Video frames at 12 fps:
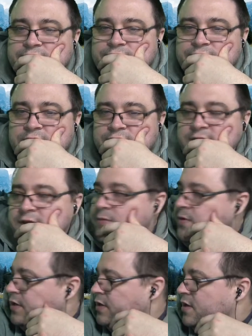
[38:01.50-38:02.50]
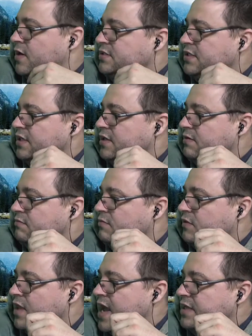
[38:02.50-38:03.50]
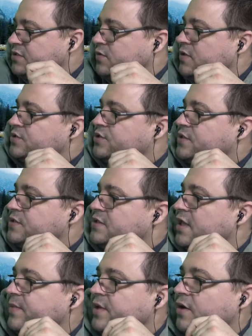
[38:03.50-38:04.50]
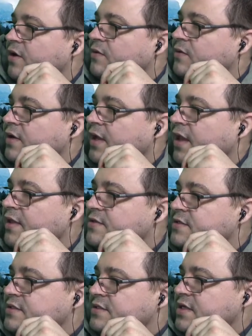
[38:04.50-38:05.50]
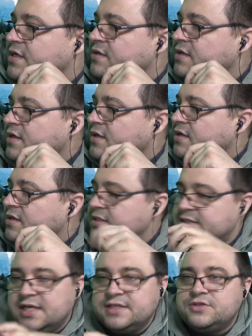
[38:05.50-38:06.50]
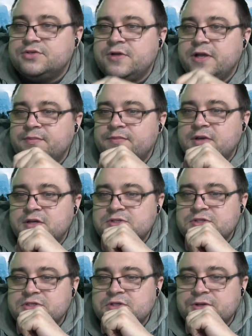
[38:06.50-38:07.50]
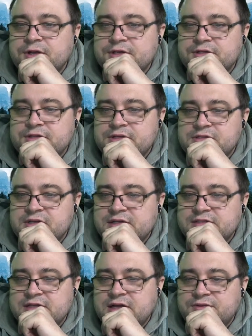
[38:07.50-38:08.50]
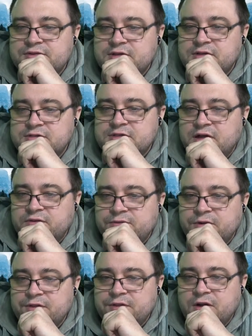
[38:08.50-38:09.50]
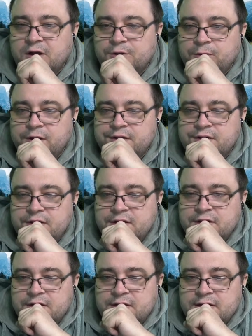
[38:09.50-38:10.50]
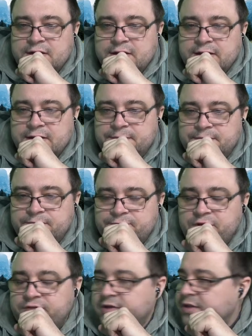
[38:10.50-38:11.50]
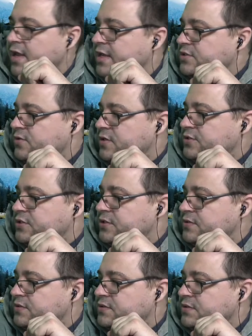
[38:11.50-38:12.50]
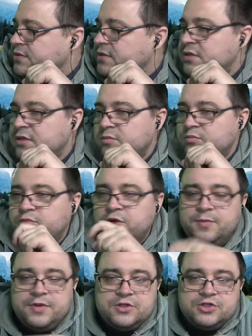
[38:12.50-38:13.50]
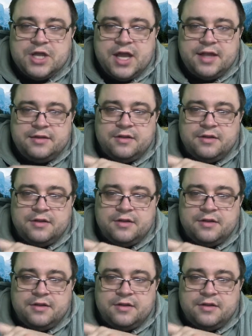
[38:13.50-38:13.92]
If anyone here has any last questions, let me know. Again, this is a test stream. I was just looking to test out the software and the hardware. If you have any last questions, put them in the chat.